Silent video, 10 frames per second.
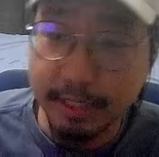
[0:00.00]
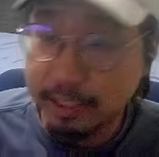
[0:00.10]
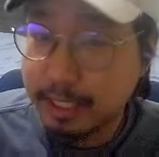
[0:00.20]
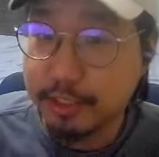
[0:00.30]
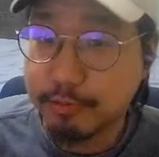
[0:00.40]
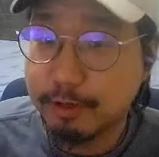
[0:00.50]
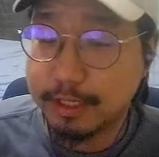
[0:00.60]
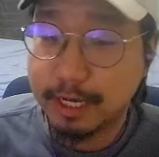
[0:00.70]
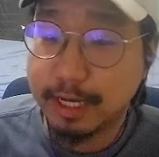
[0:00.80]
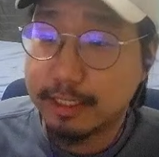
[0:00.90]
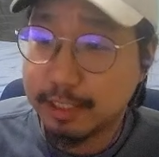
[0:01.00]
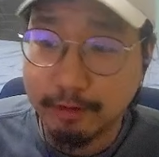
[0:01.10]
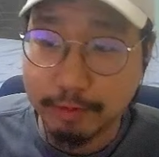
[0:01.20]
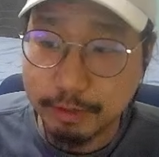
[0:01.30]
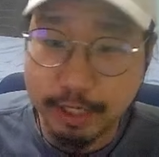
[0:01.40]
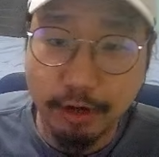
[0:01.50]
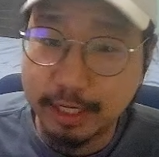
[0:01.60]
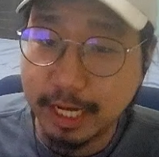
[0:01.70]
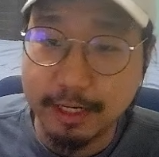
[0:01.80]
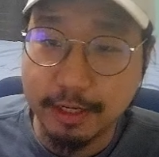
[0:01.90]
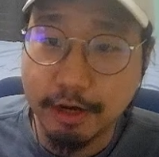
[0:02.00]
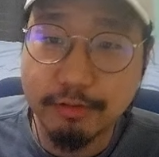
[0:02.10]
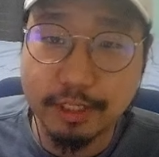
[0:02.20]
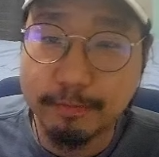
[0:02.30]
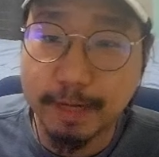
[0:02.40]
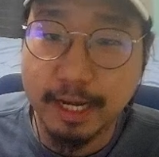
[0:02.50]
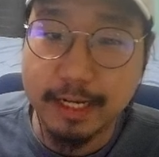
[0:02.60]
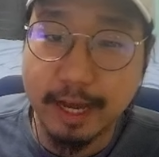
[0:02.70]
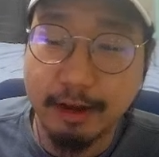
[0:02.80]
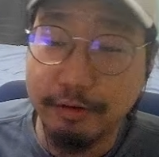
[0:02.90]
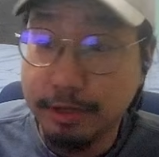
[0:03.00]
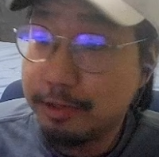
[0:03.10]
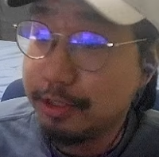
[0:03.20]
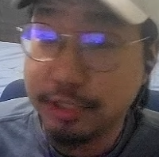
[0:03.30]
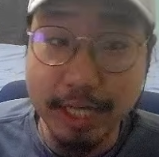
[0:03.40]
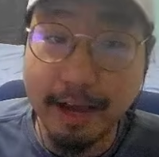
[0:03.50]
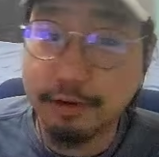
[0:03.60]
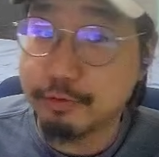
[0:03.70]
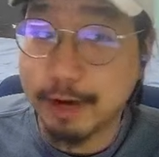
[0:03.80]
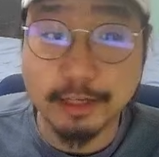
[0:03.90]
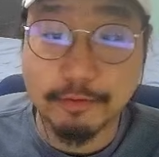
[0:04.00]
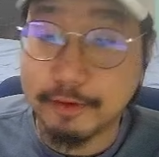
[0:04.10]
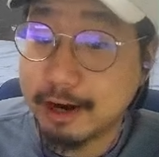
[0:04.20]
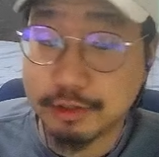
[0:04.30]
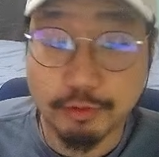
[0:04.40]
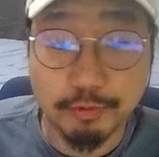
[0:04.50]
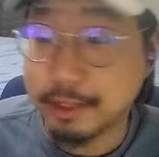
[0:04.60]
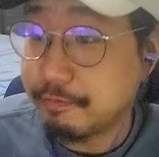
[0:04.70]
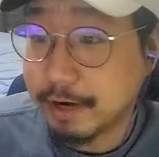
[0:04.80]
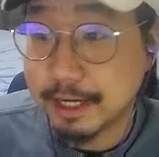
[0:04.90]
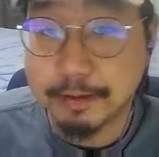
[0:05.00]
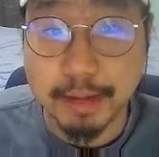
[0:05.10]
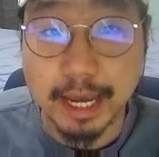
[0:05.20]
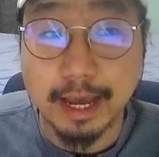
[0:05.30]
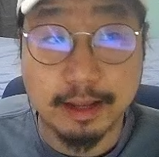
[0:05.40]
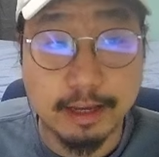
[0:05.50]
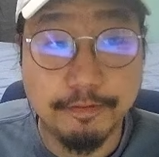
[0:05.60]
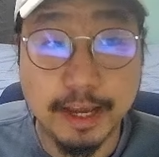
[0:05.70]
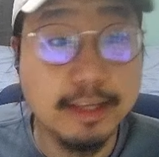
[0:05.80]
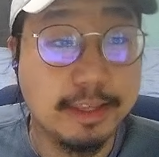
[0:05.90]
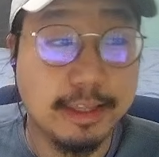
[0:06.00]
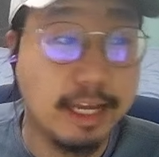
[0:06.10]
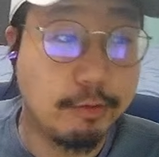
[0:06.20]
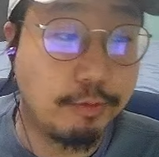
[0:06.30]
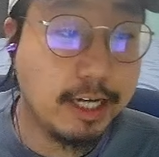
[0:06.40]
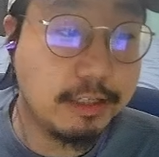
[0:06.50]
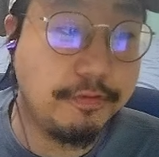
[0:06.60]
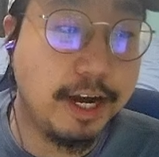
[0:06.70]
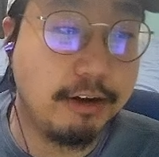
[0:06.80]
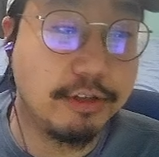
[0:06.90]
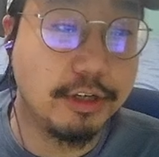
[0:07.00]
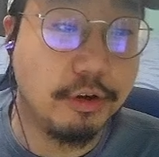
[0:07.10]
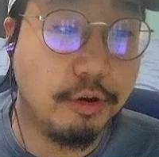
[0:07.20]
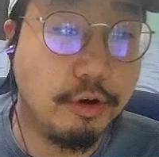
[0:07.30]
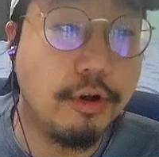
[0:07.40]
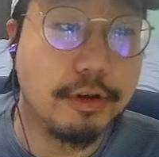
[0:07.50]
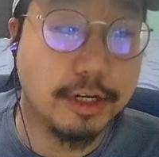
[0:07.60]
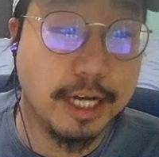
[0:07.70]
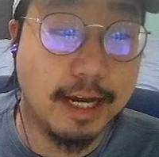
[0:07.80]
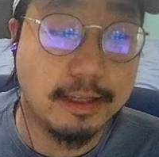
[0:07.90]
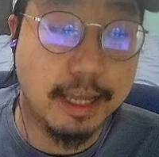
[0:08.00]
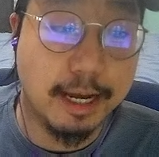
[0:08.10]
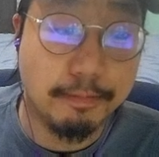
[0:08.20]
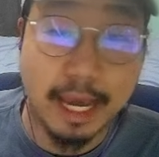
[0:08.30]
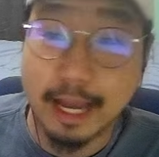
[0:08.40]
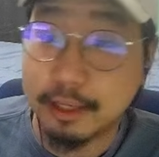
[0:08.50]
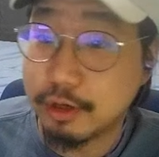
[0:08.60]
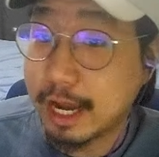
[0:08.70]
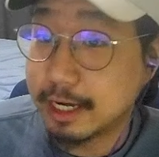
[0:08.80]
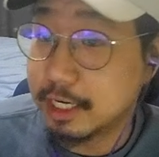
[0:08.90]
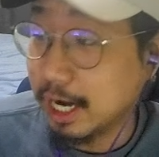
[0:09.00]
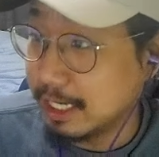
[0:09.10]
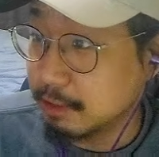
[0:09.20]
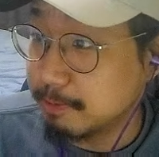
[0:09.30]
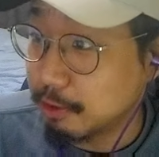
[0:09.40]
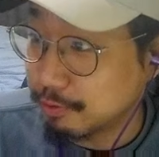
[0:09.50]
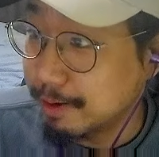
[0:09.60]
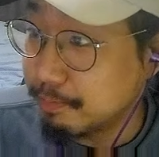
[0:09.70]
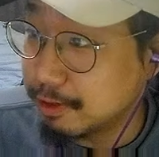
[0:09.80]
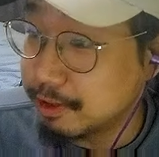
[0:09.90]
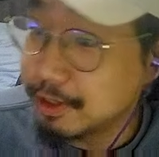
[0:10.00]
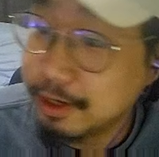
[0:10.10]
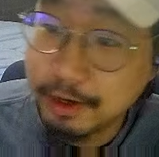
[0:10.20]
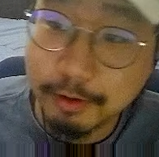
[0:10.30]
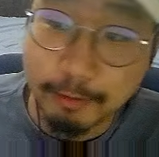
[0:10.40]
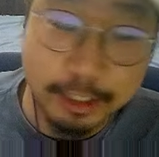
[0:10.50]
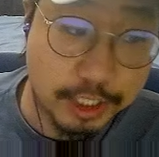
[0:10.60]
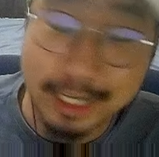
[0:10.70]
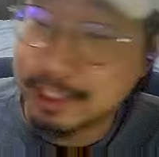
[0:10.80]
guess what, guys? And we all kind of know this by now. The standard rectifiers are really fucking bad. If anything, like, rectifiers in a whole are kind of like bad. You got Cosmic Ripples, which doesn't